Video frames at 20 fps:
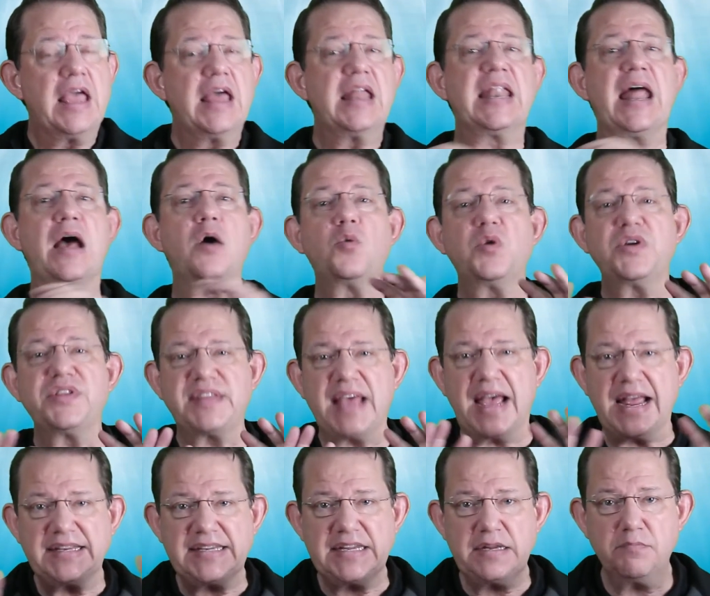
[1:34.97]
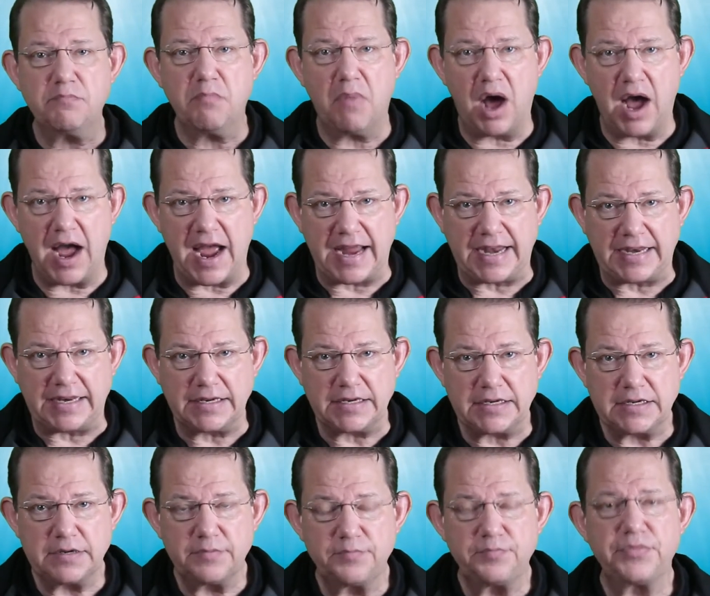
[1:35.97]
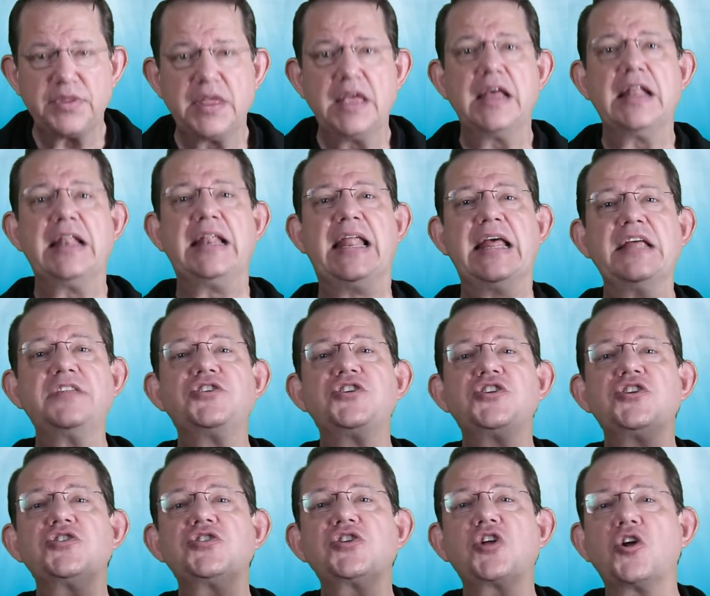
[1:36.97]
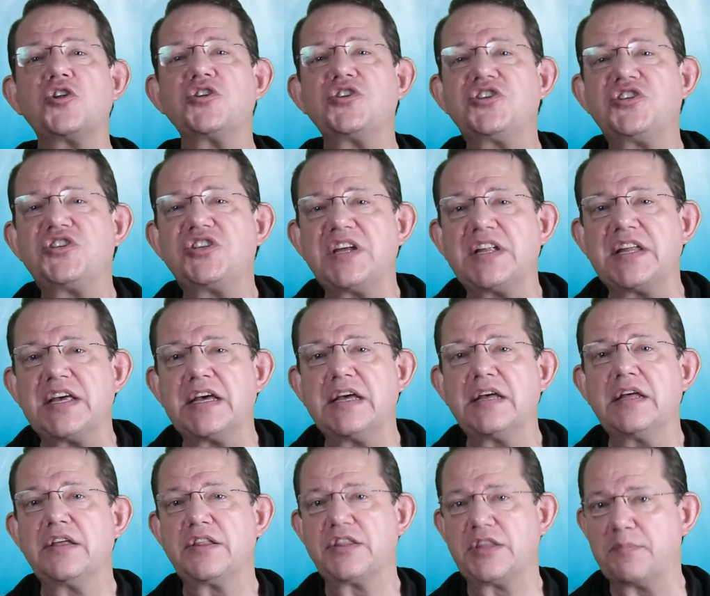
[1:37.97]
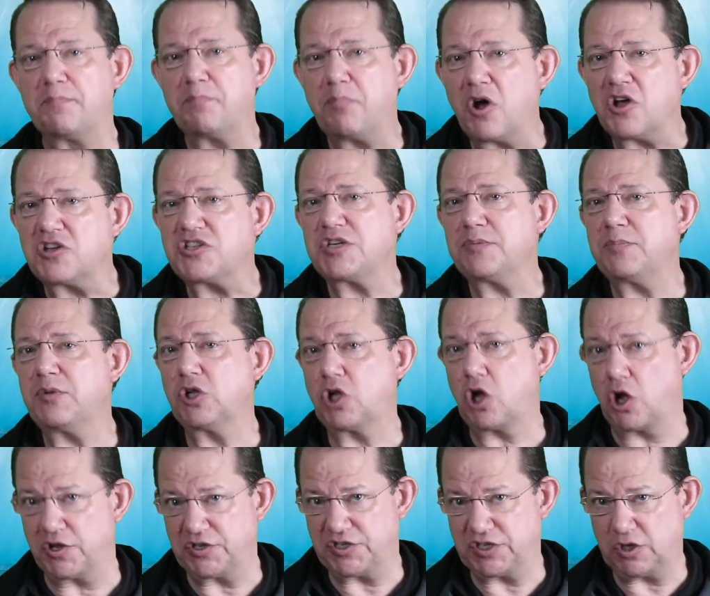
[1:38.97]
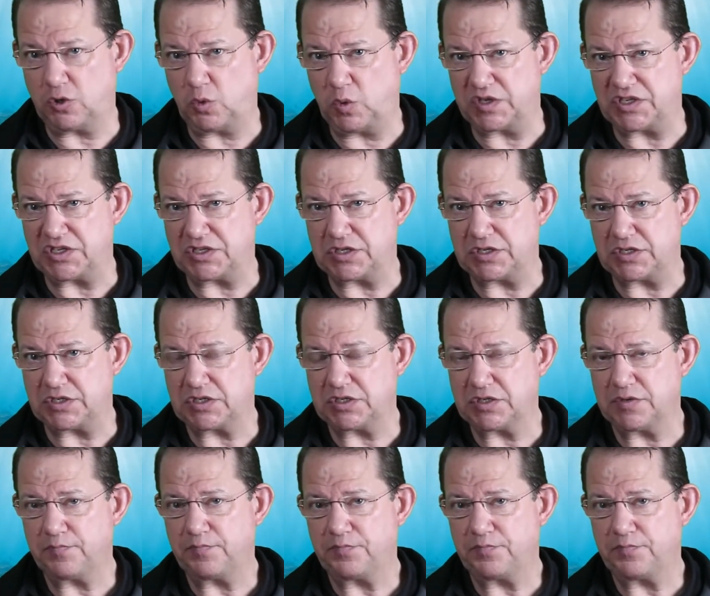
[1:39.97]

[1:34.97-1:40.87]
Now, with that in mind, let's just consider the possible consequences.